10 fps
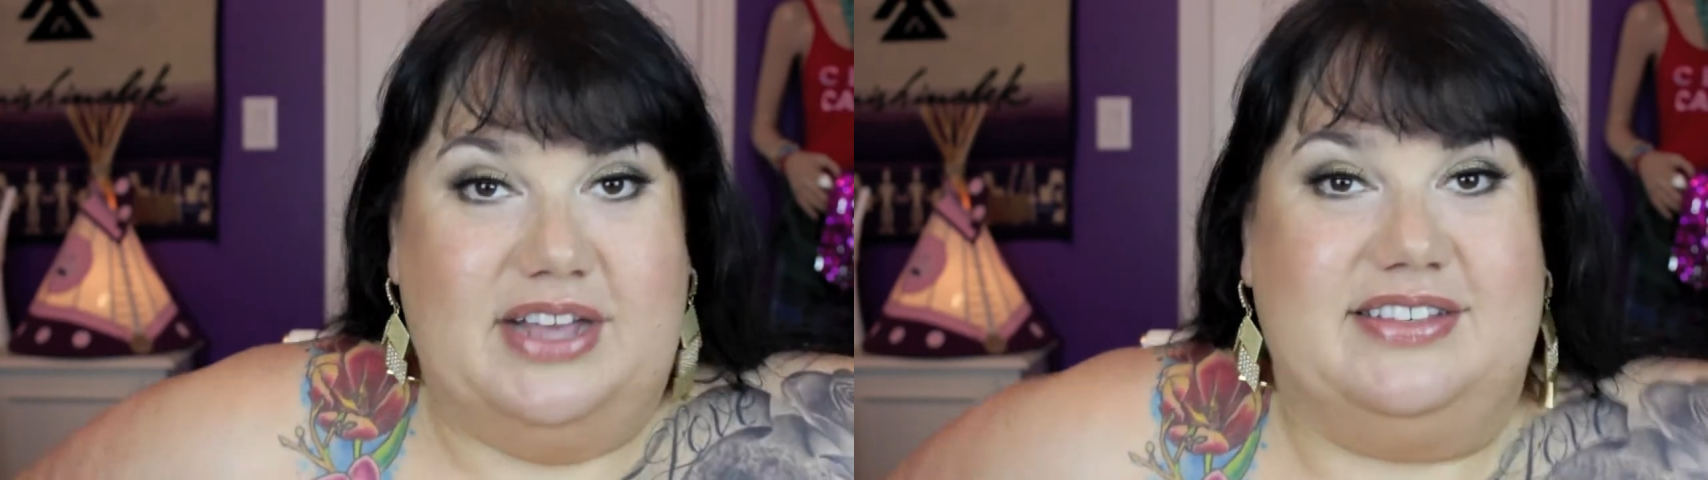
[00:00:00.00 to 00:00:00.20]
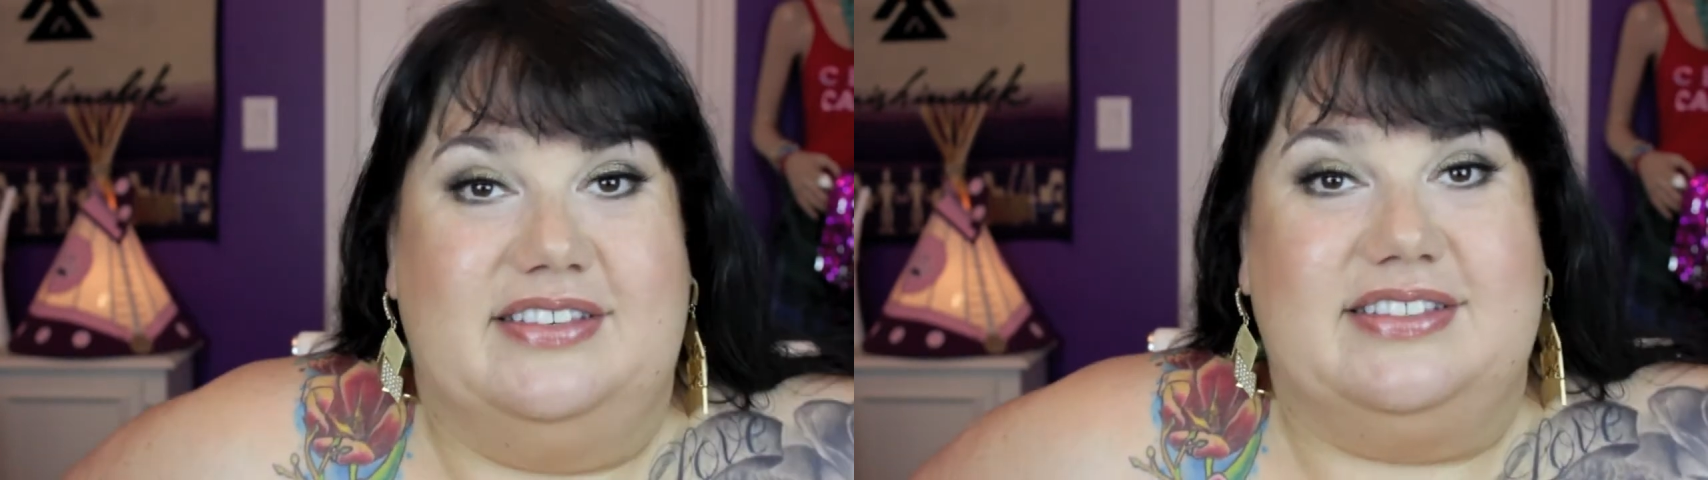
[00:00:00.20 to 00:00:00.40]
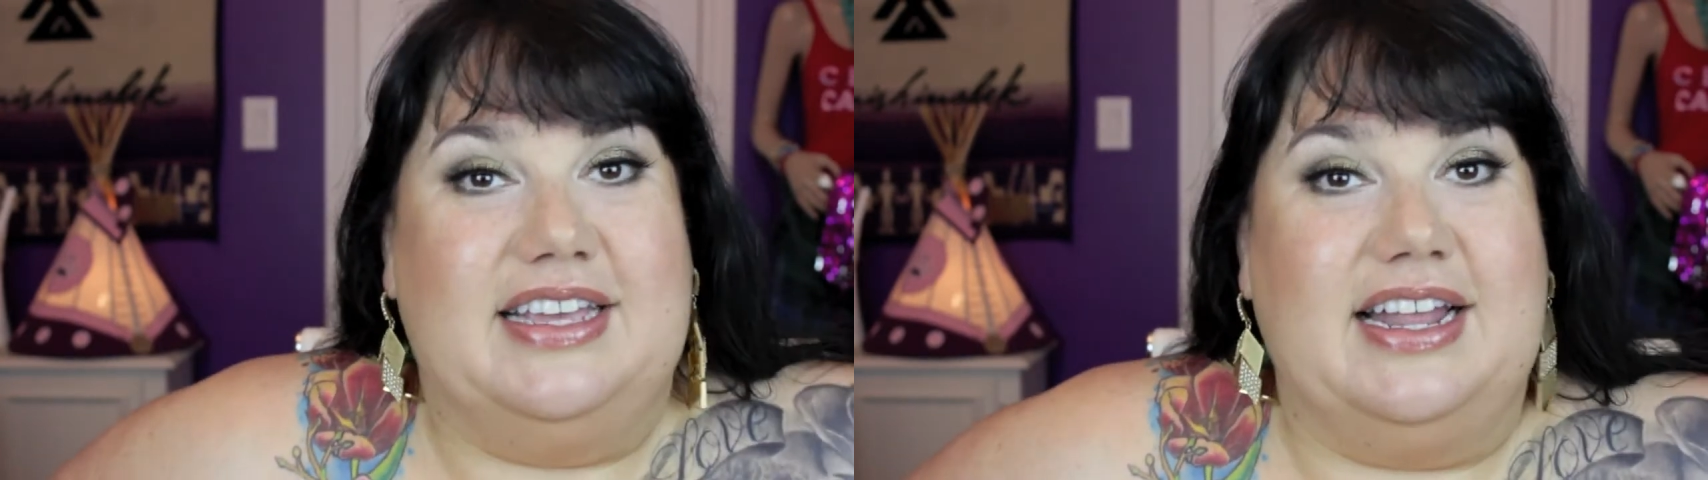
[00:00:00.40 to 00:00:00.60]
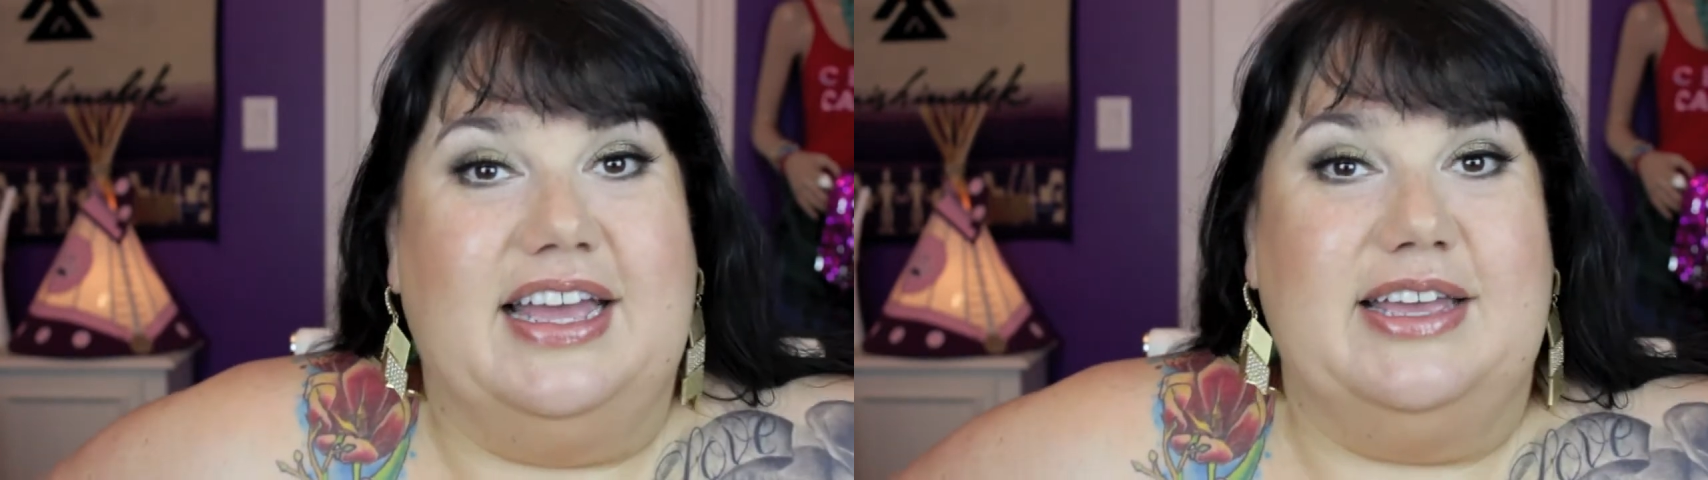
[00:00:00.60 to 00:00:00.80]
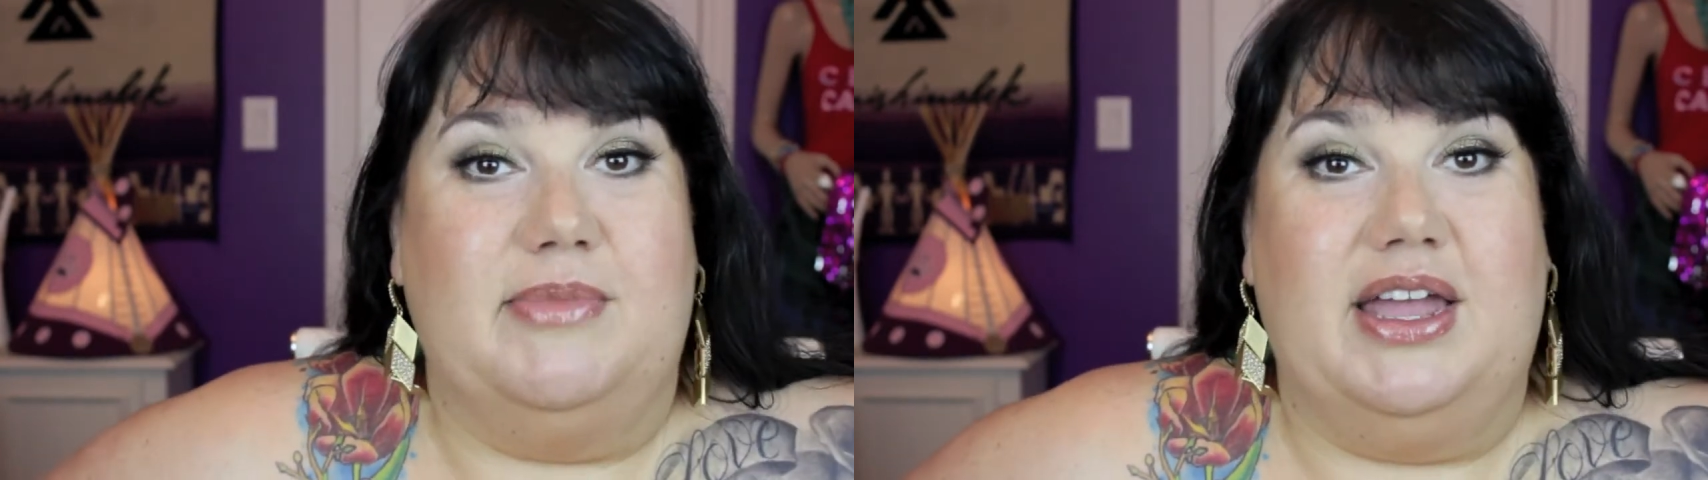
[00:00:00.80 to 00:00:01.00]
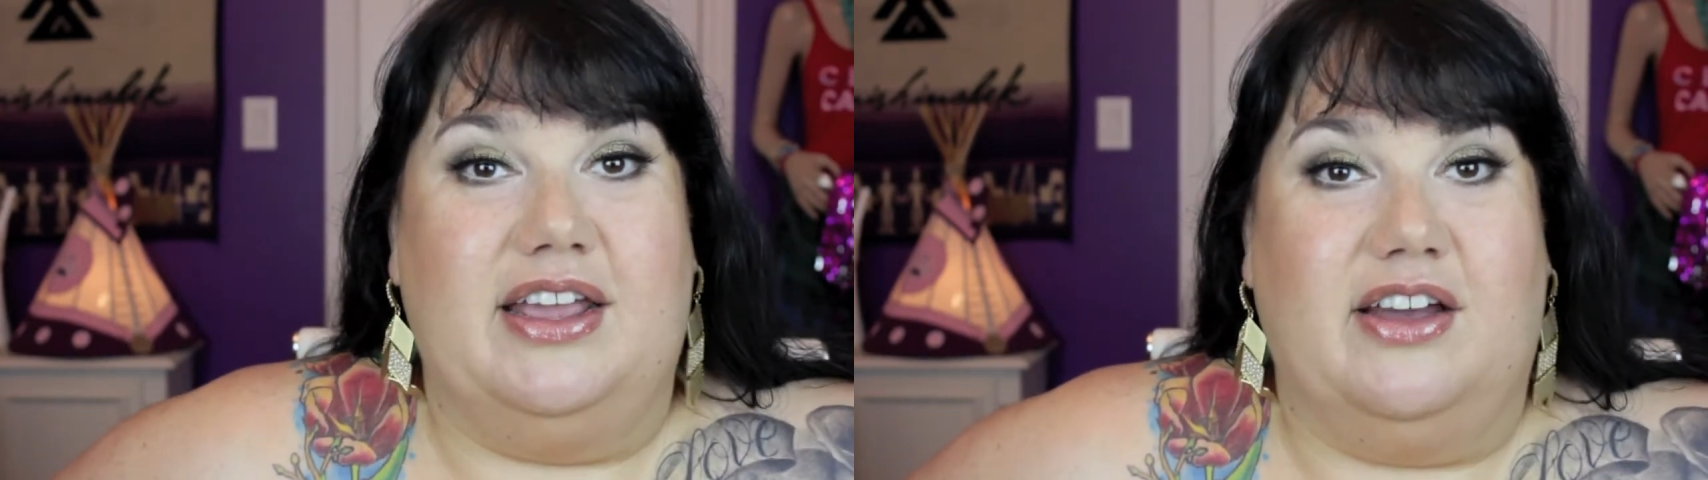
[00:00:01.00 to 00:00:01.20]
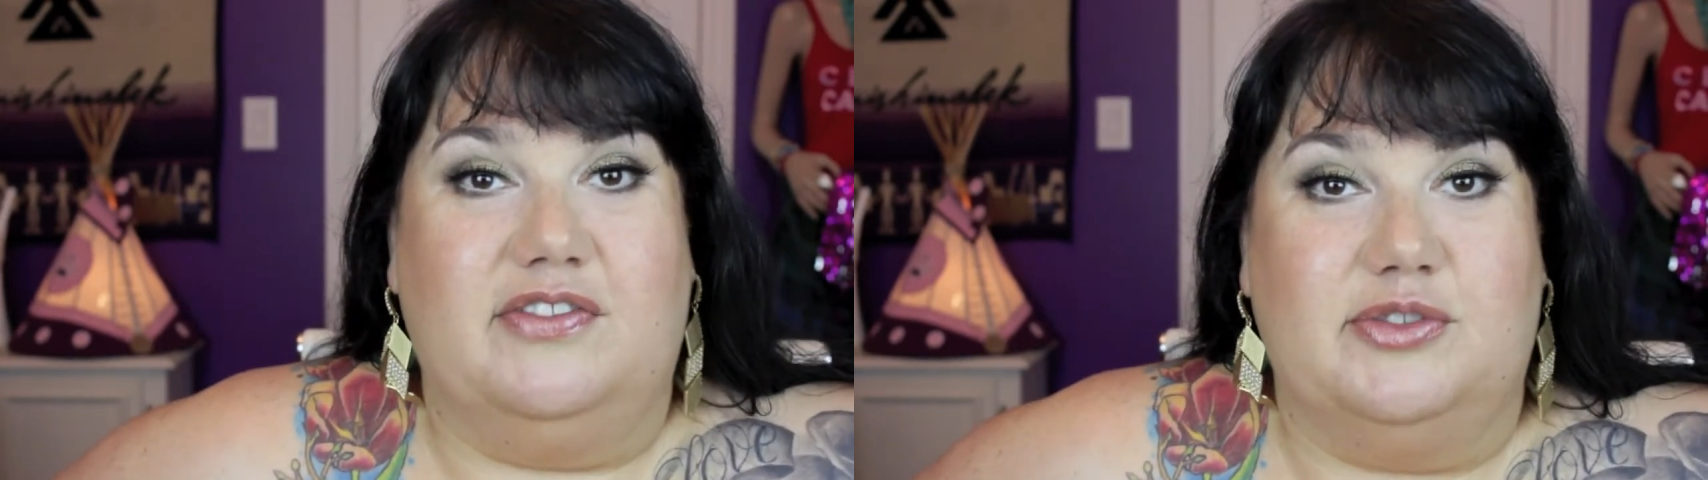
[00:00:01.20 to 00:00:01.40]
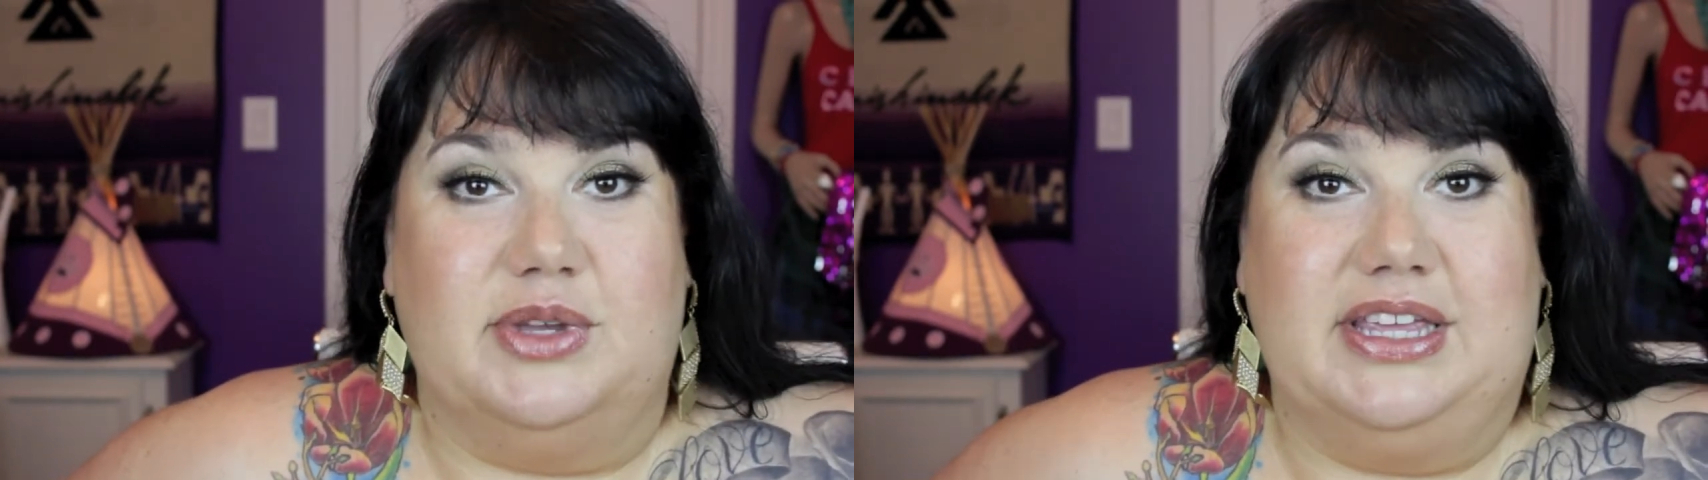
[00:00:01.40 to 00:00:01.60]
As I said, I am heading
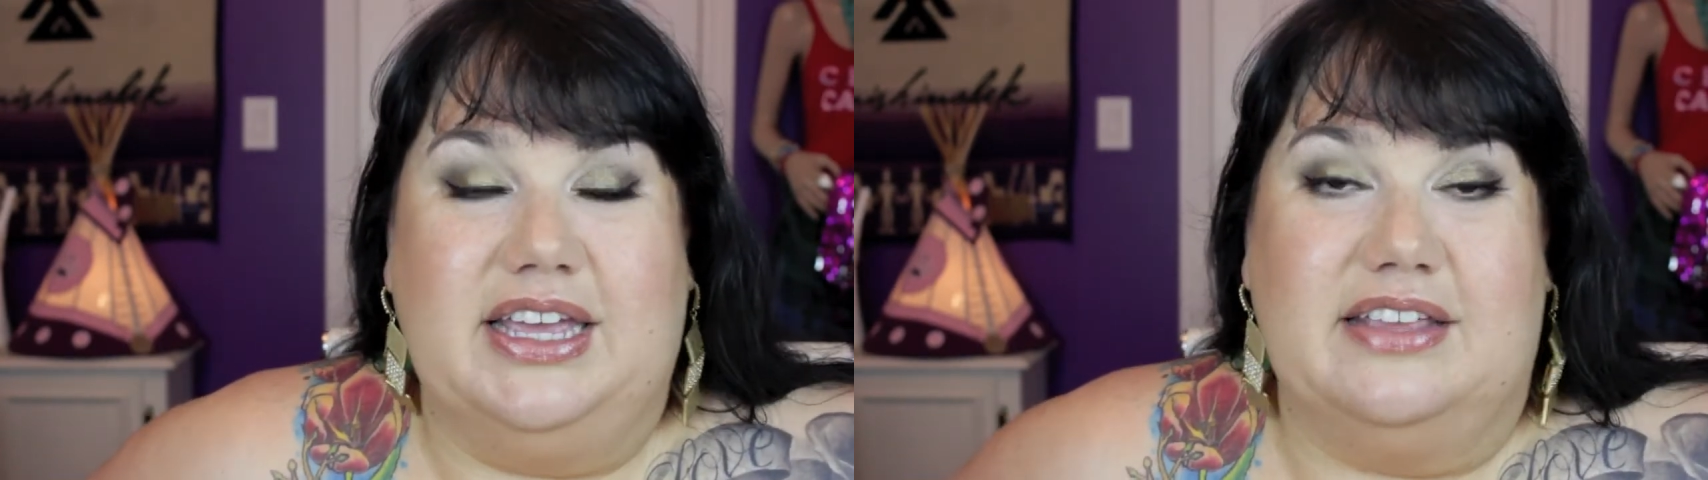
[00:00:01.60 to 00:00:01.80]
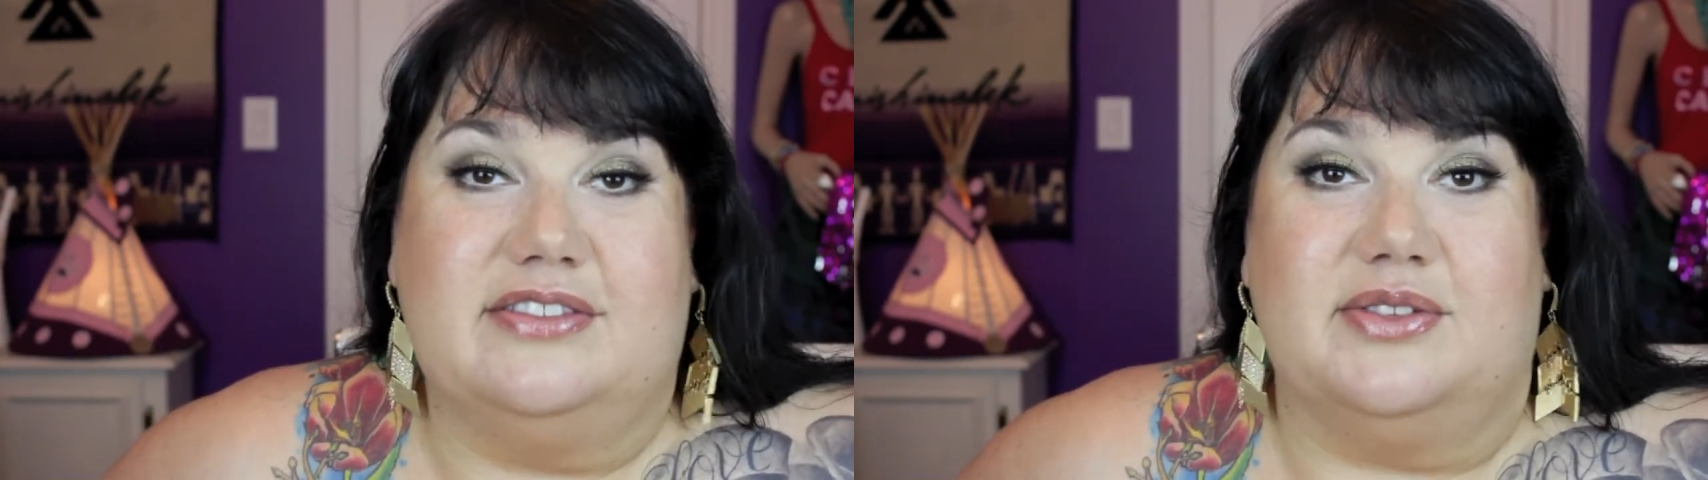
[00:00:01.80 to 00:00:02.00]
off to a gig,